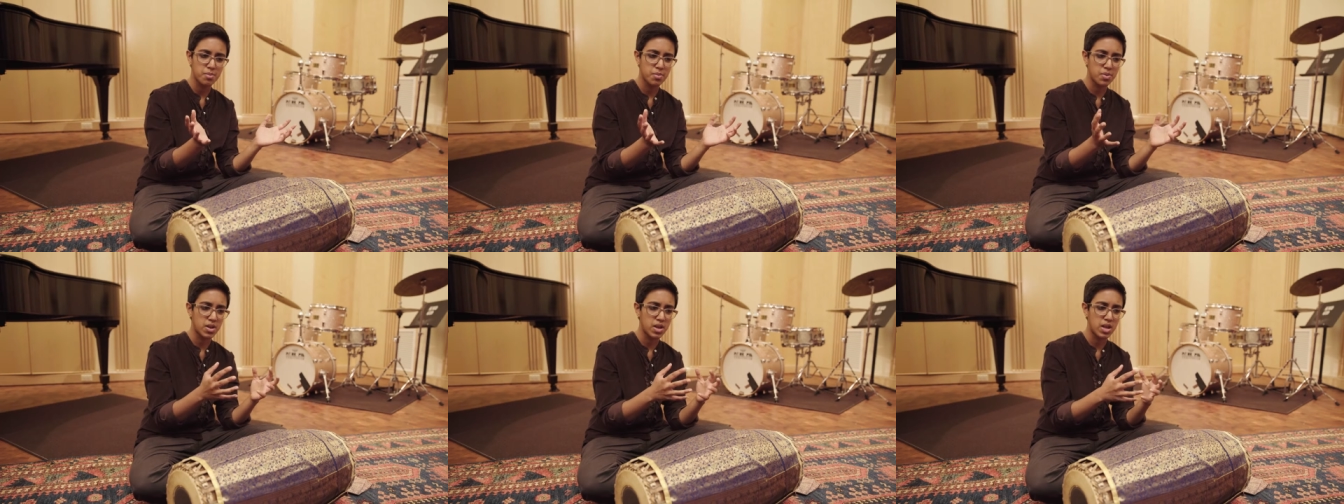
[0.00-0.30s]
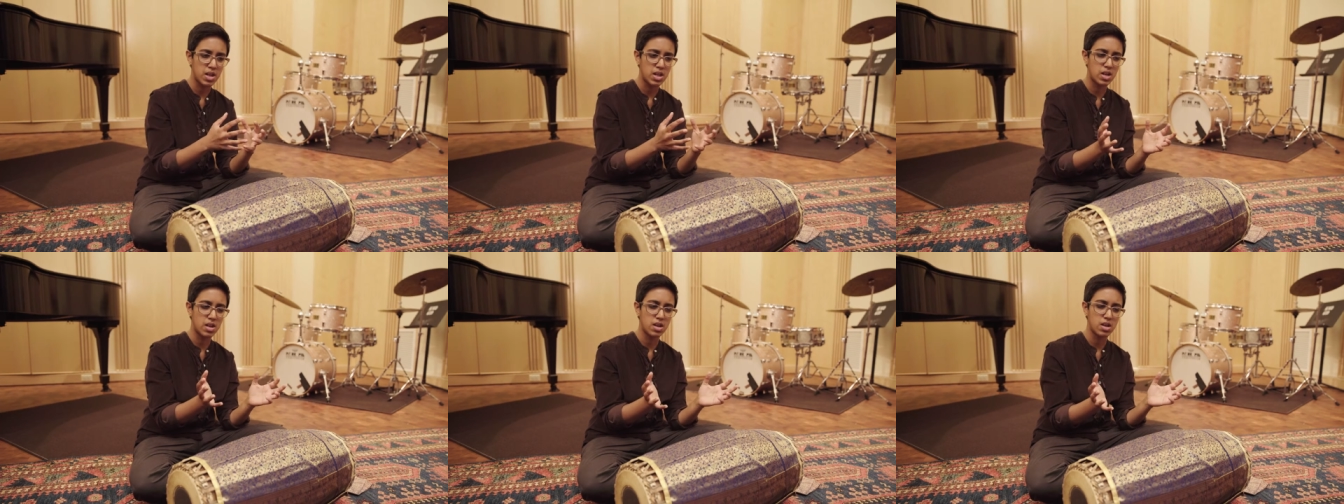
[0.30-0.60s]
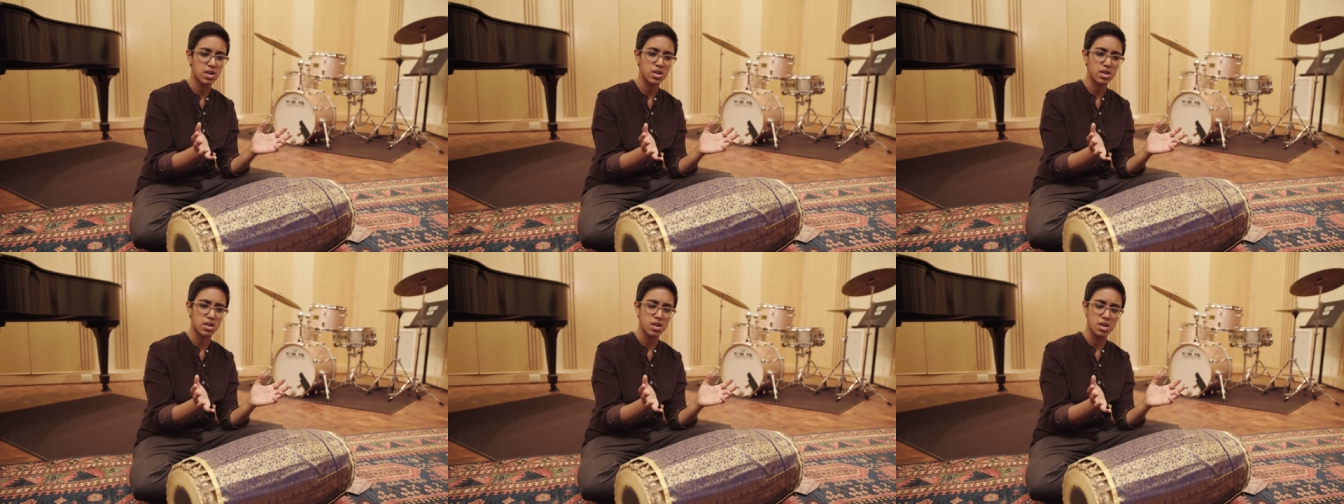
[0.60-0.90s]

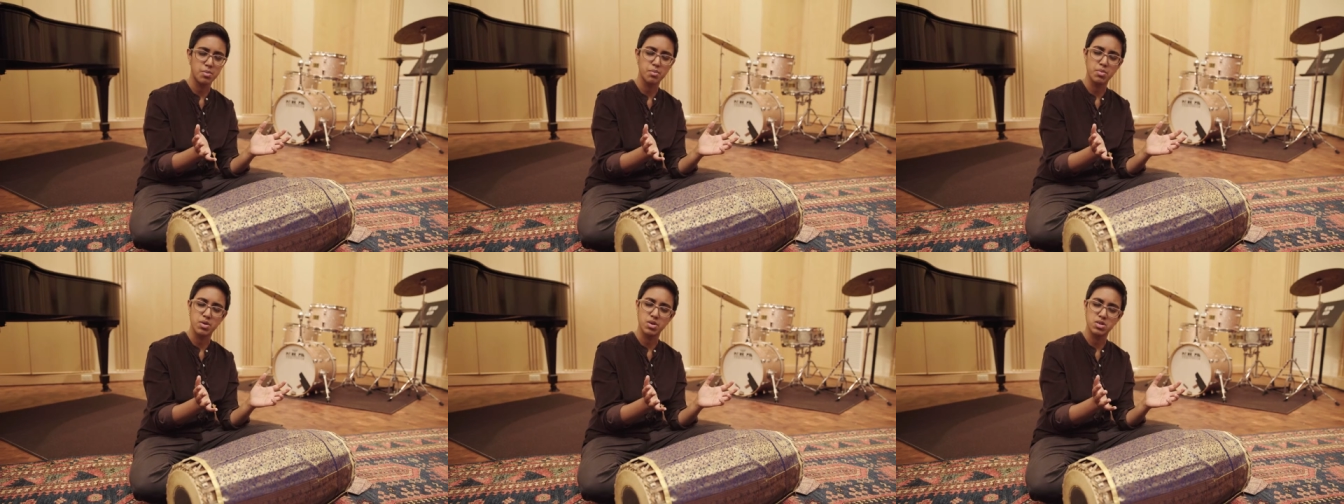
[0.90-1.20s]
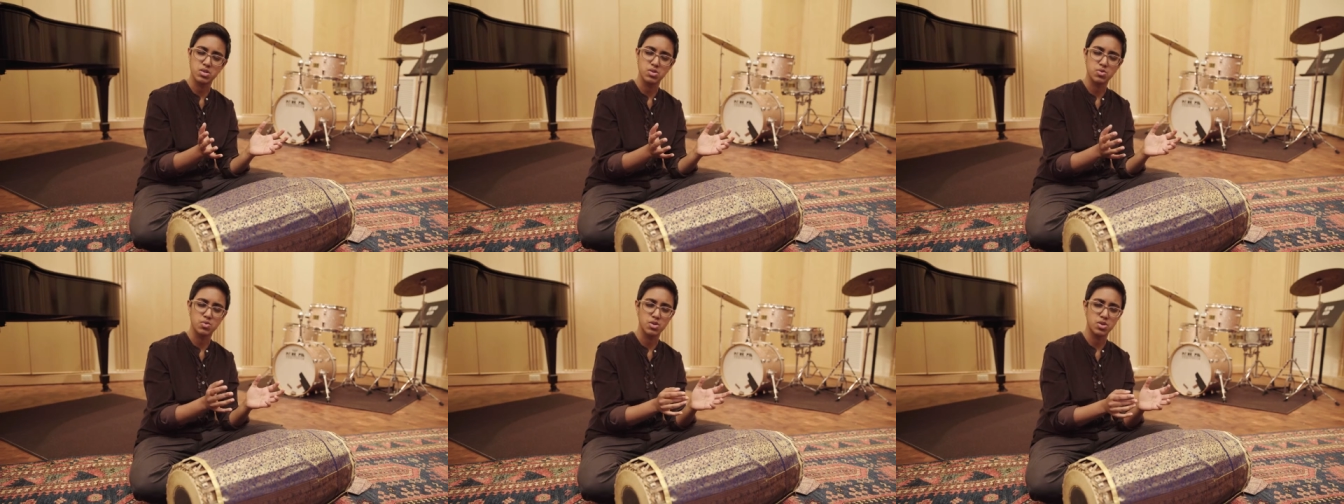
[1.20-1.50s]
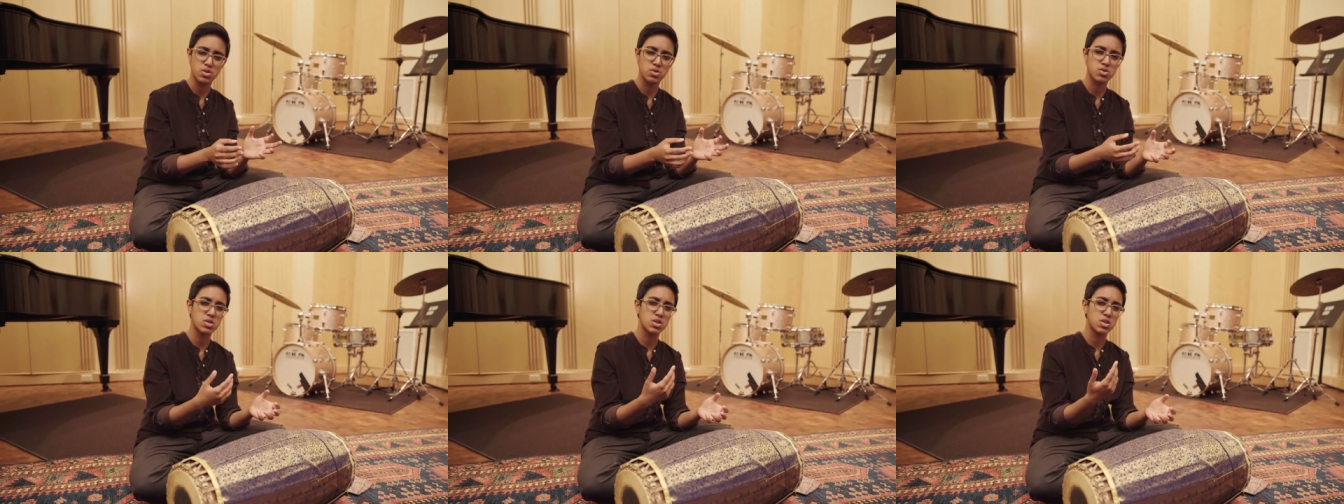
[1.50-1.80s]
plain numbers. We're
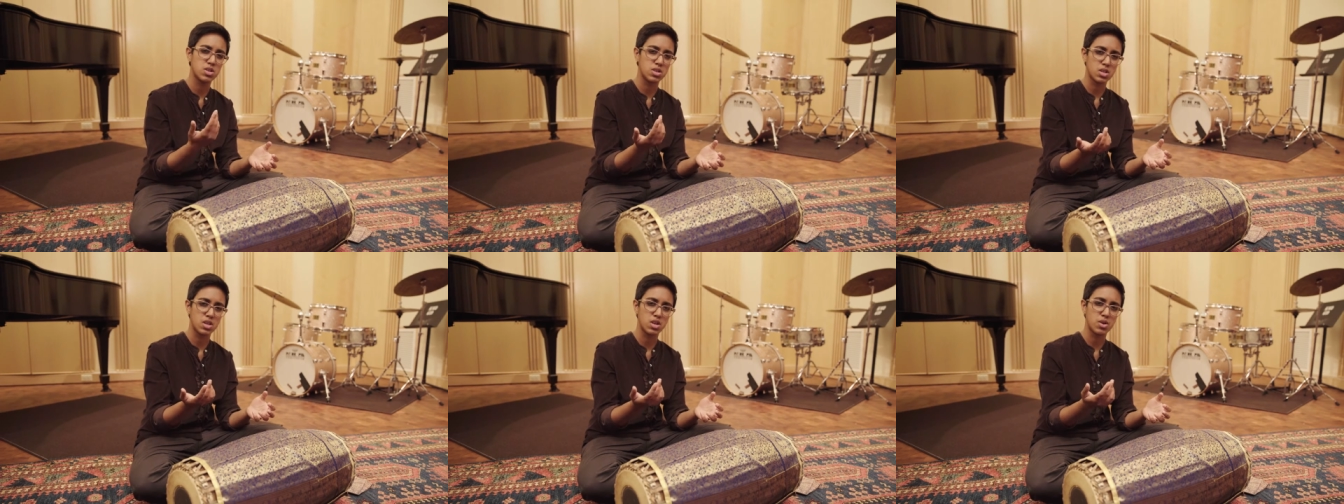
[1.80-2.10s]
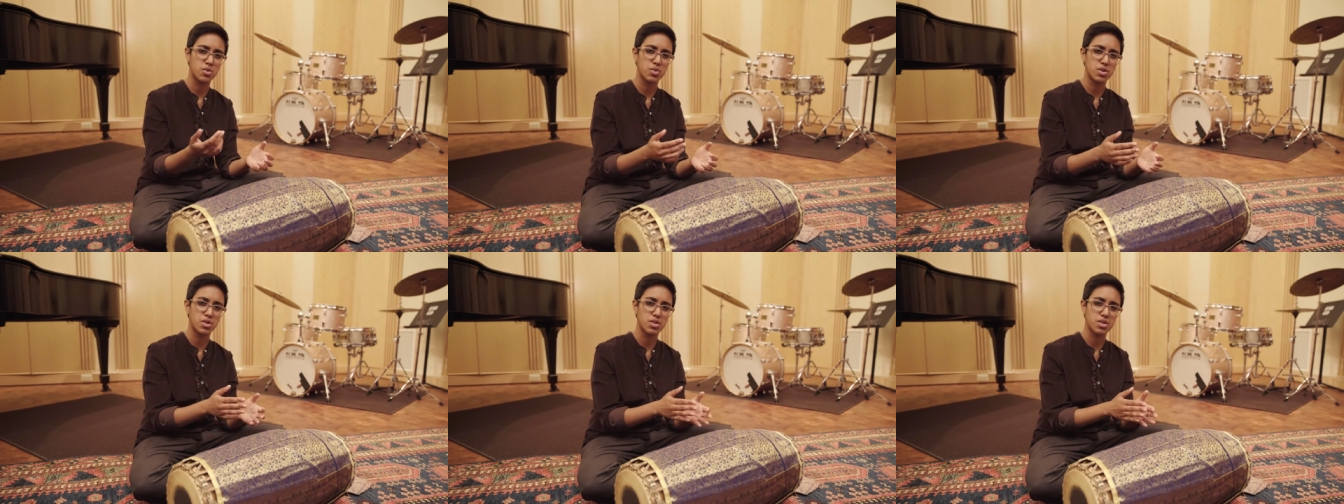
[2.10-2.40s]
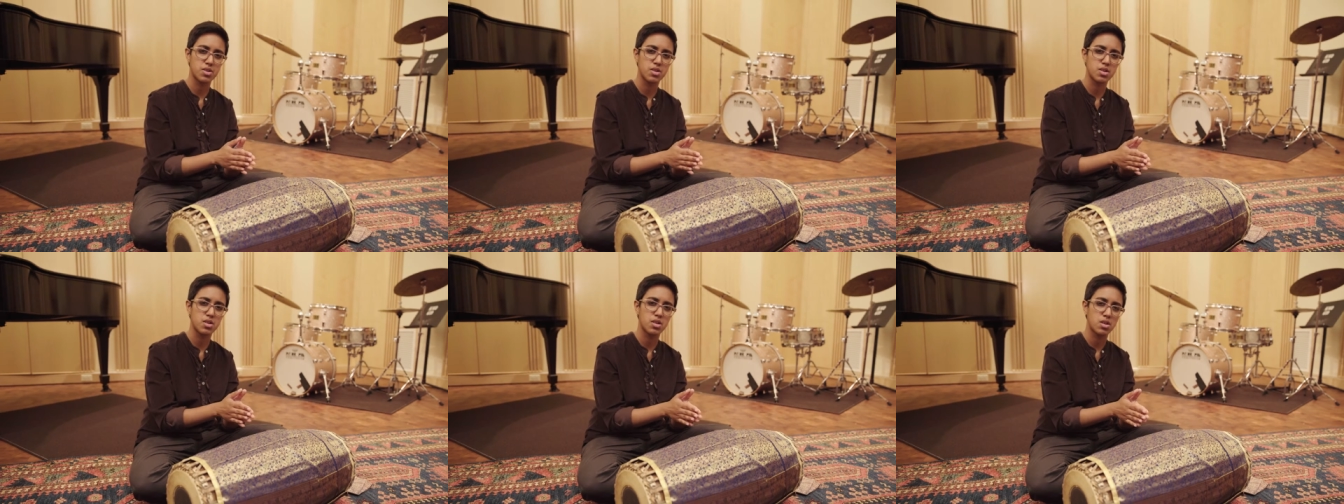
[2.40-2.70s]
usually dealing
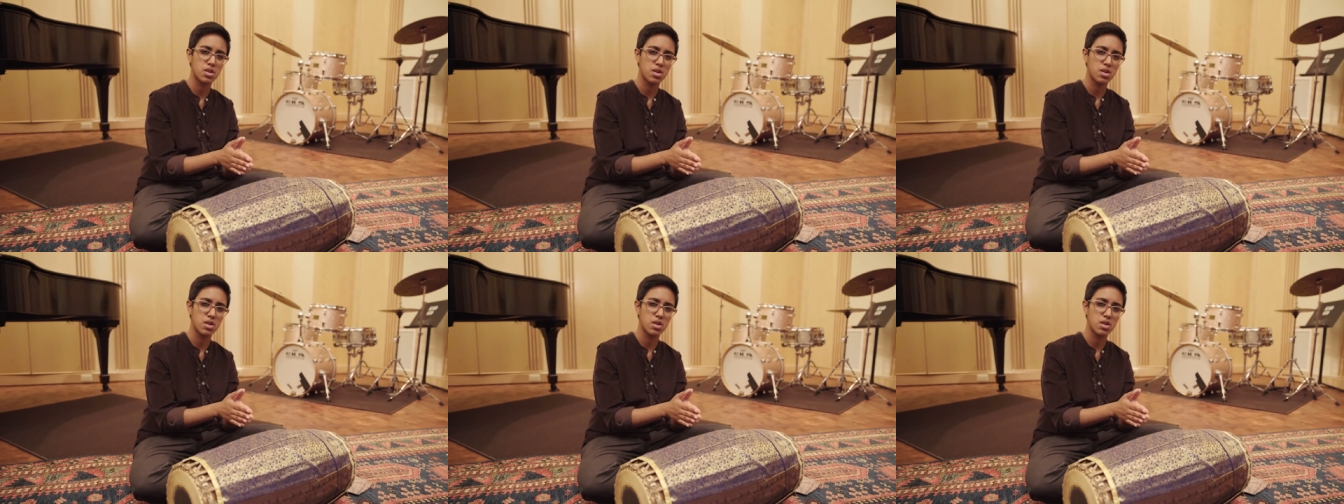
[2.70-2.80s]
with